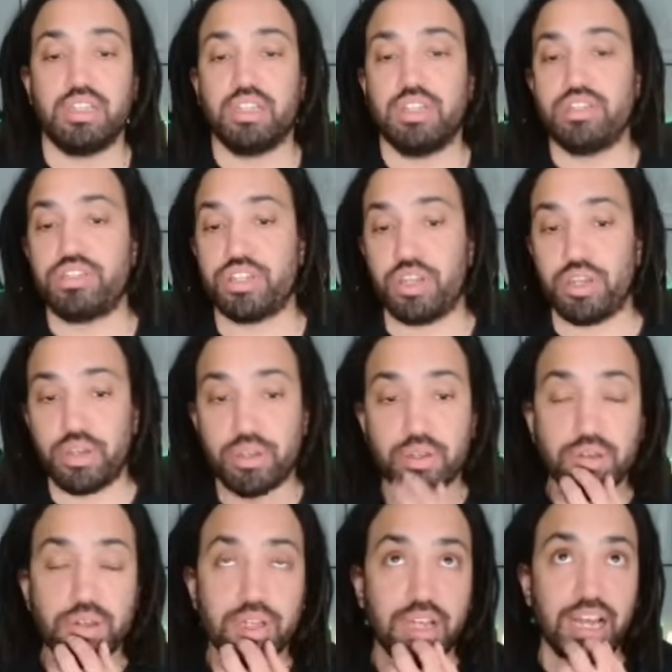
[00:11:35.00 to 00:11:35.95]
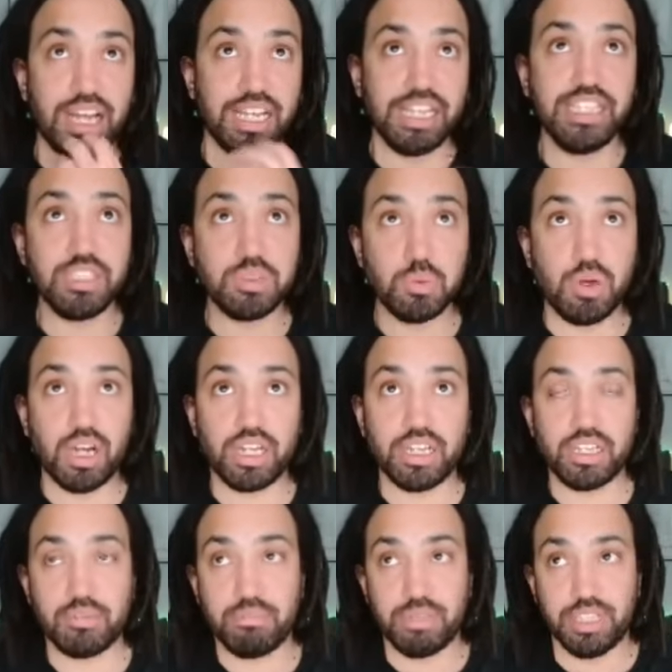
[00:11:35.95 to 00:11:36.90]
So at least
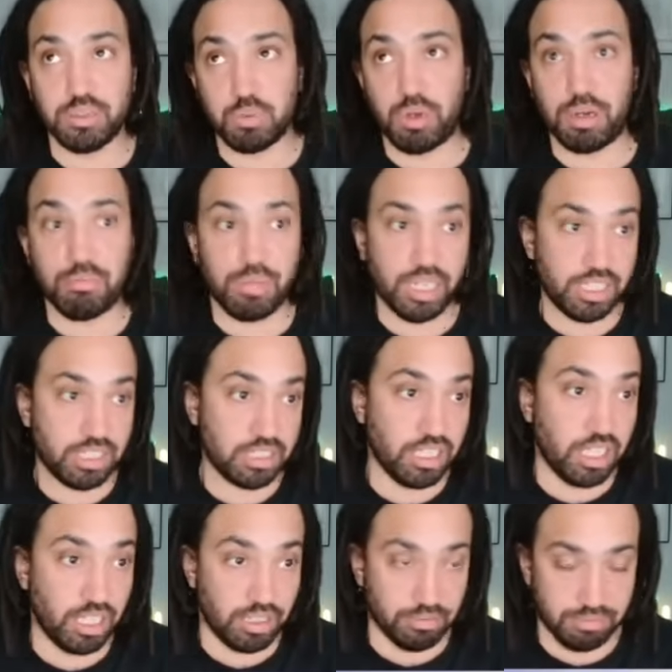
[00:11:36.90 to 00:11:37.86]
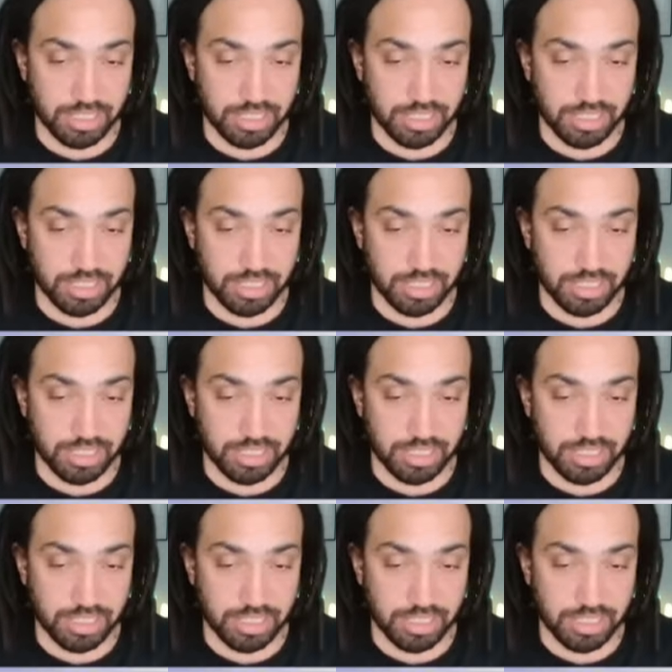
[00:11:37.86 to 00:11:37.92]
one means one minus none.